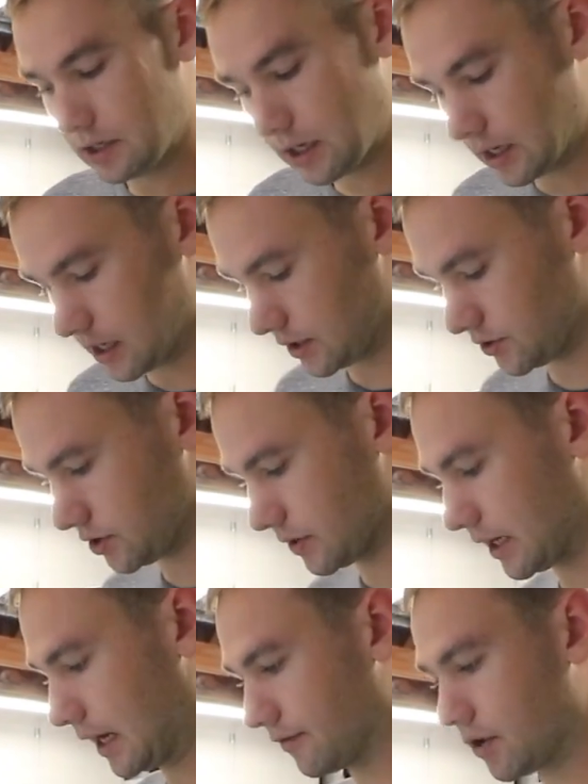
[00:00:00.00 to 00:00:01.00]
So
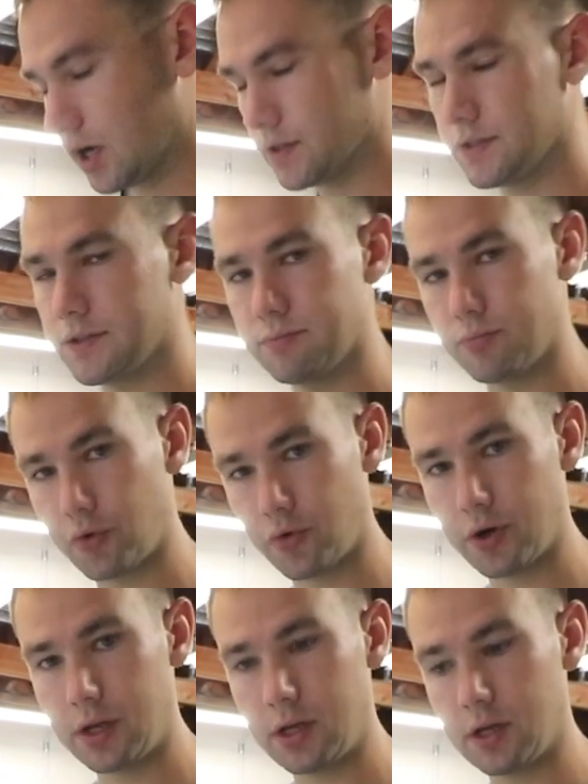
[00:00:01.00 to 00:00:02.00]
it kind of causes some
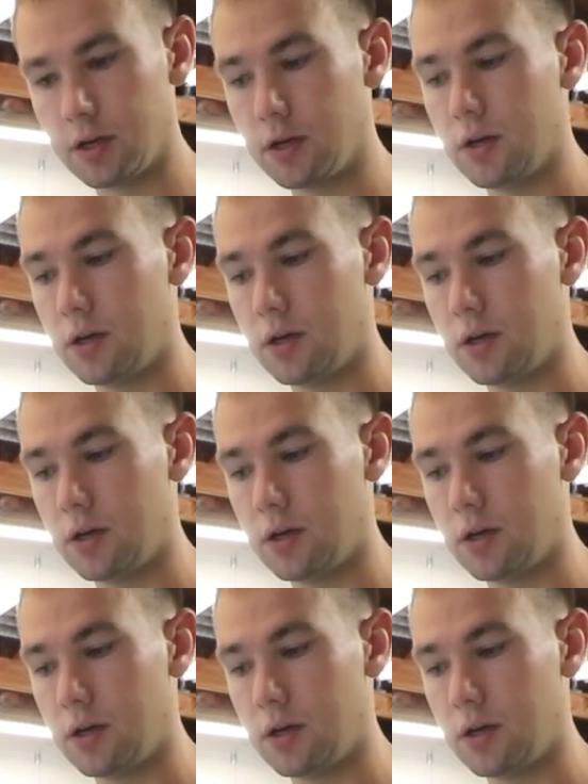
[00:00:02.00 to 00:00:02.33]
pretty